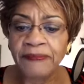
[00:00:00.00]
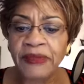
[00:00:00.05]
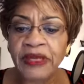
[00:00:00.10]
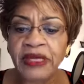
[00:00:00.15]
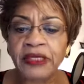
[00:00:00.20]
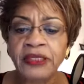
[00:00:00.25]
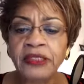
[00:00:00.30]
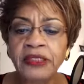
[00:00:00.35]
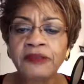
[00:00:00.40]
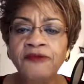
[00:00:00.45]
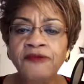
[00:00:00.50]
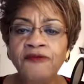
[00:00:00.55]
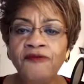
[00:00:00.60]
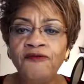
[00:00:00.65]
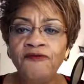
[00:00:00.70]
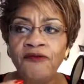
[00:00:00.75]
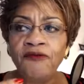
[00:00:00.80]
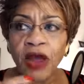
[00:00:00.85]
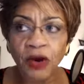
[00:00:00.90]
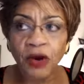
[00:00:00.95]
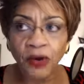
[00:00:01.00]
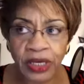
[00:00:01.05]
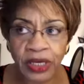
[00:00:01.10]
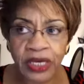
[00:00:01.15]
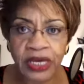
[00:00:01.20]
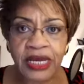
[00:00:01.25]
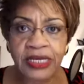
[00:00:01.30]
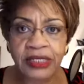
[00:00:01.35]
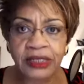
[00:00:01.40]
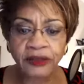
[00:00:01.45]
it is very
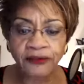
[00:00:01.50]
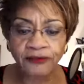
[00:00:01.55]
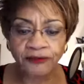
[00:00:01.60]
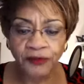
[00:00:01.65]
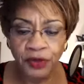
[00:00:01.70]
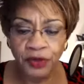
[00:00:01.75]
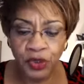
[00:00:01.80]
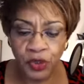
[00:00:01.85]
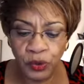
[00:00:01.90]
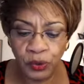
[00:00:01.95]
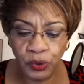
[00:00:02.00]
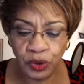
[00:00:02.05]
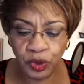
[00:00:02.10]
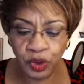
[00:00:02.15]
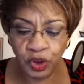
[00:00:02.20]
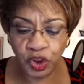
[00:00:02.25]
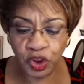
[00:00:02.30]
easy for you to